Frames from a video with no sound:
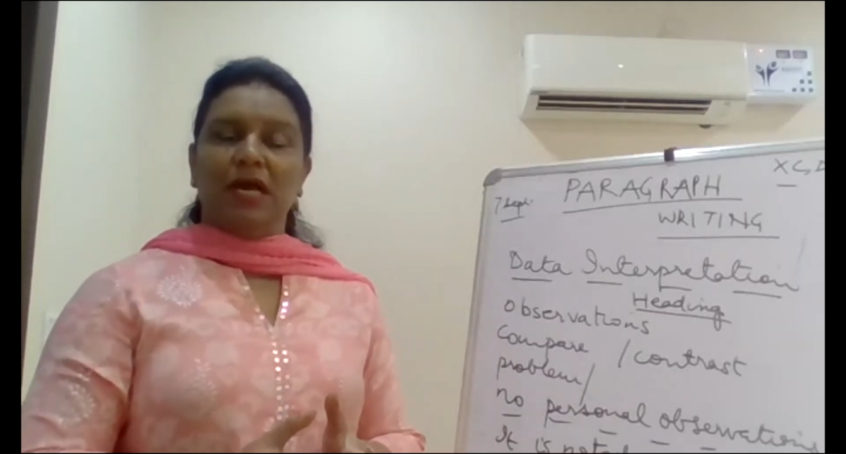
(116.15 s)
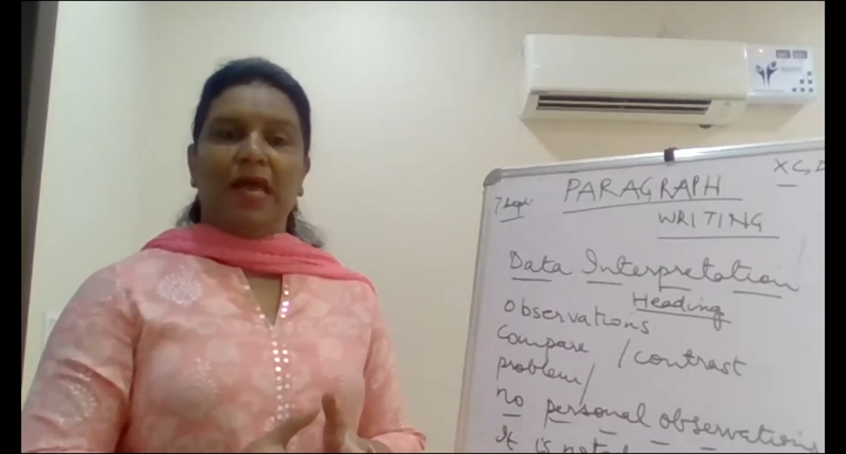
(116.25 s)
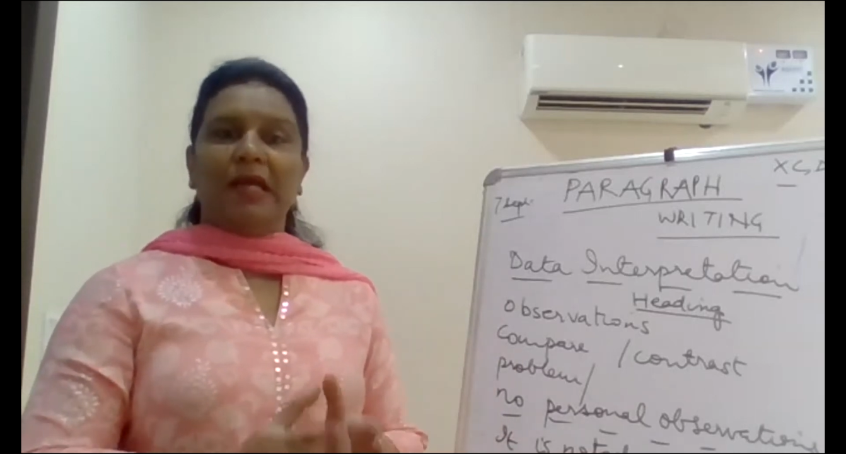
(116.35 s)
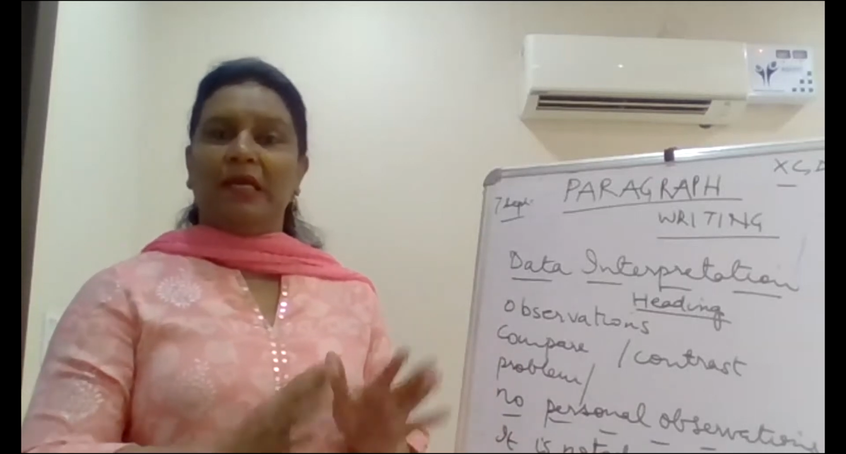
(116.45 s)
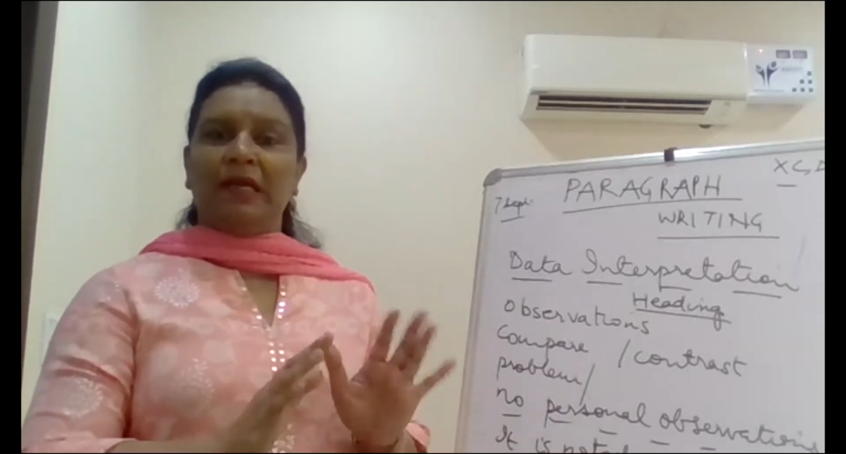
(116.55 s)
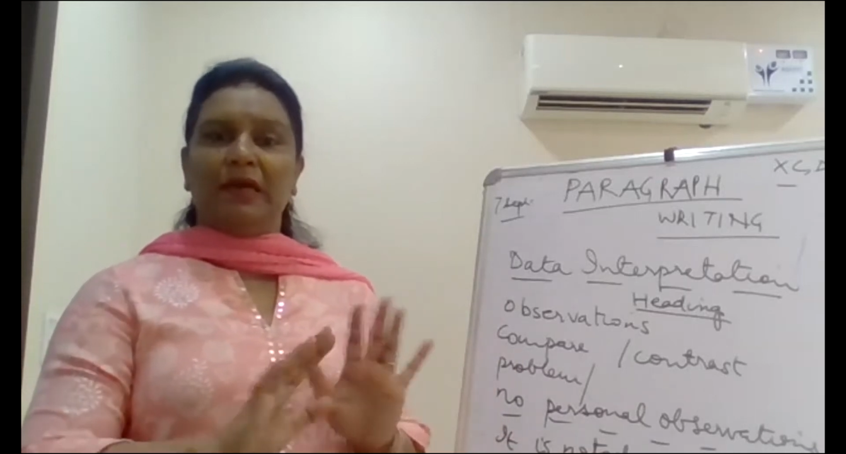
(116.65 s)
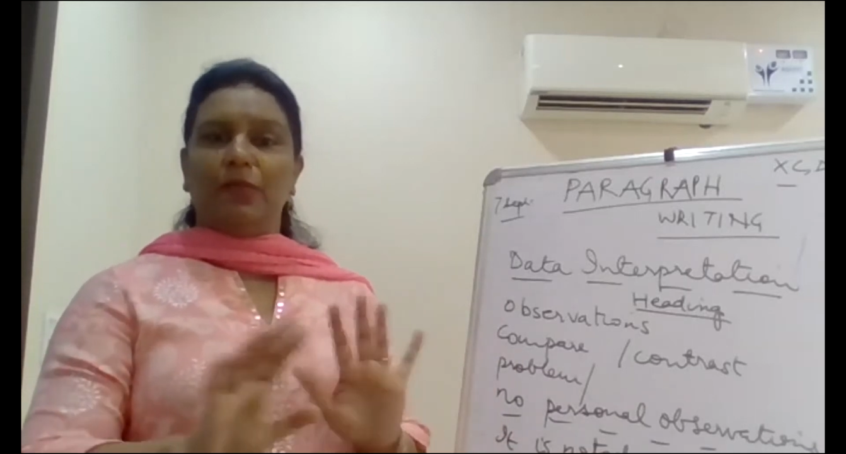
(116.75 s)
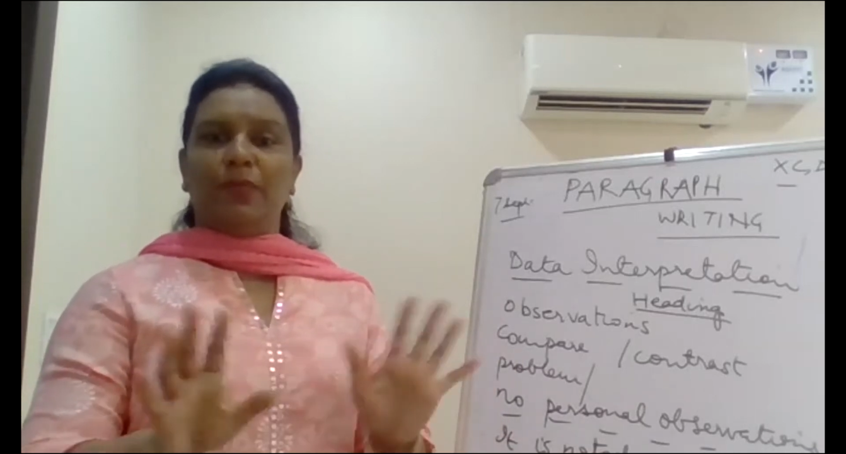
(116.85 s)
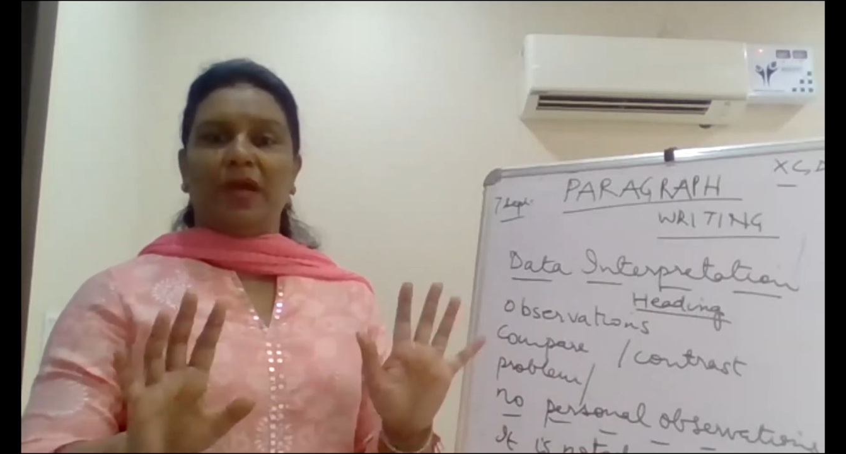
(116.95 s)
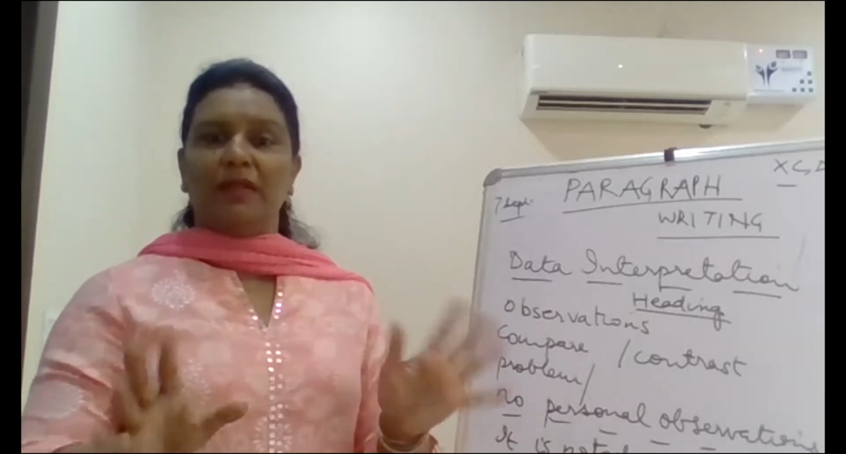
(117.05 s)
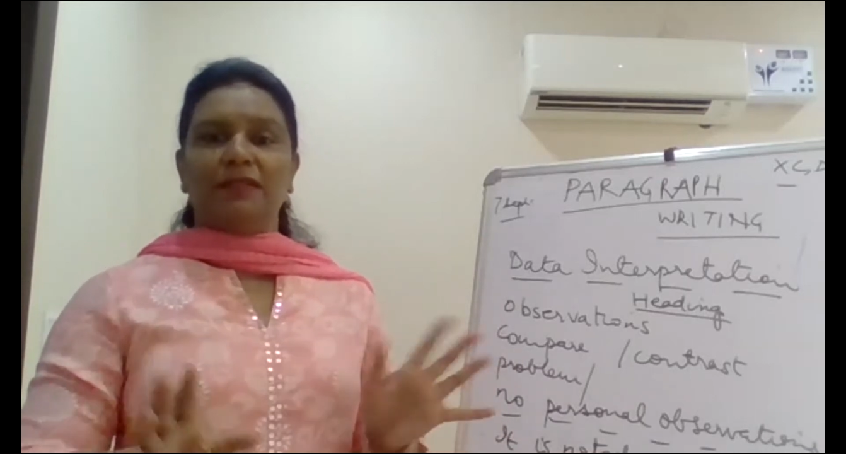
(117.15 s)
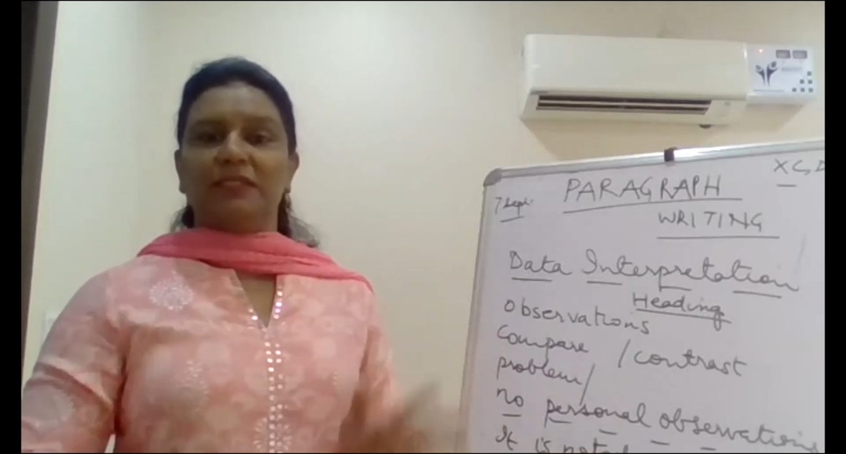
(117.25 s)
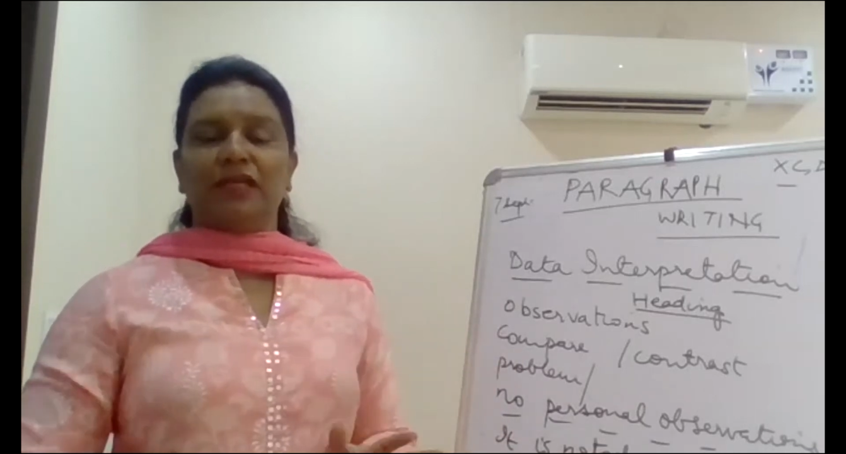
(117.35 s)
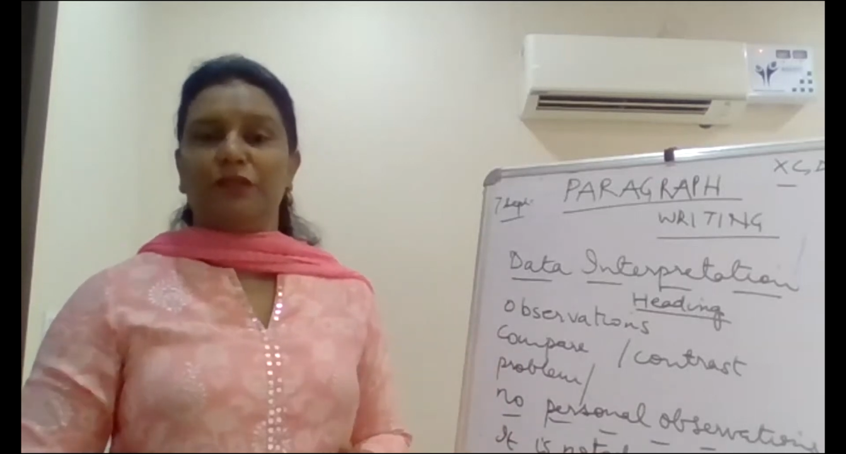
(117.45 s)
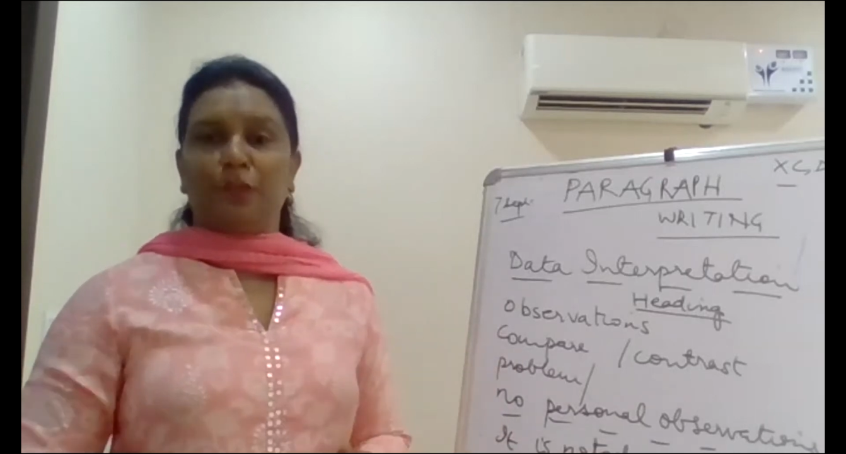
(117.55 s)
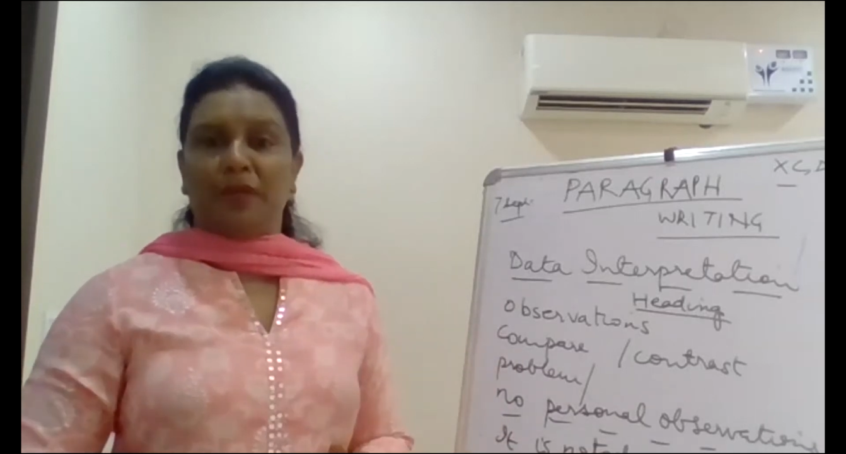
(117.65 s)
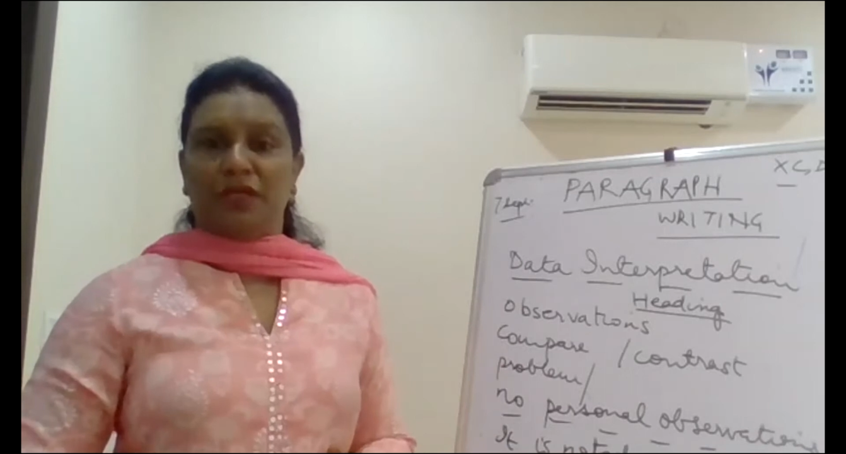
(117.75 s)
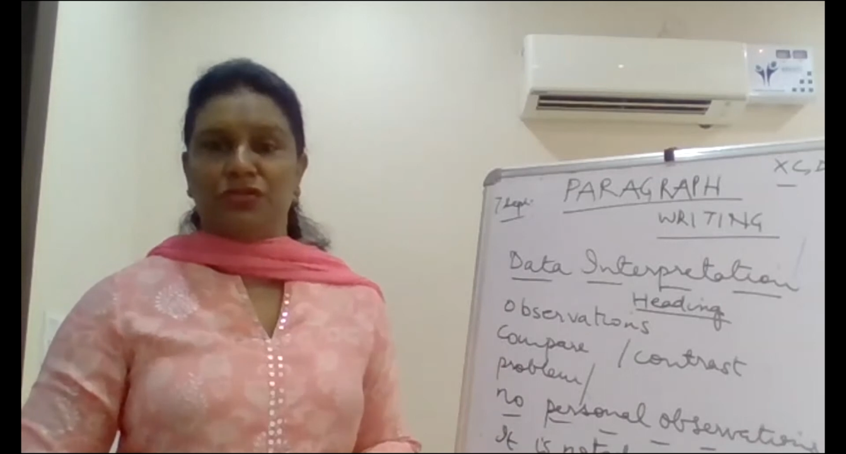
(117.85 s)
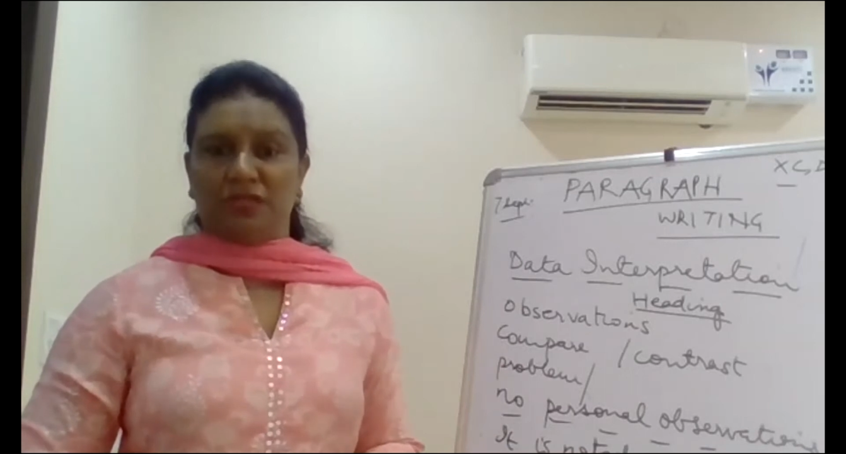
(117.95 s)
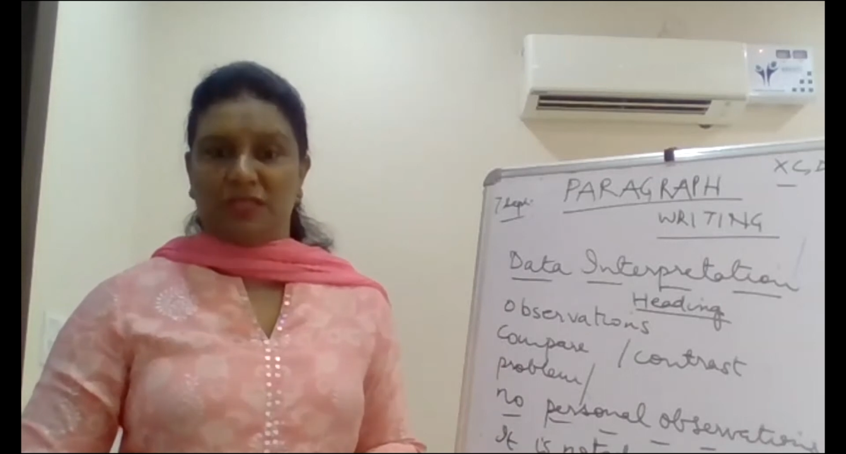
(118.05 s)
Any way that information it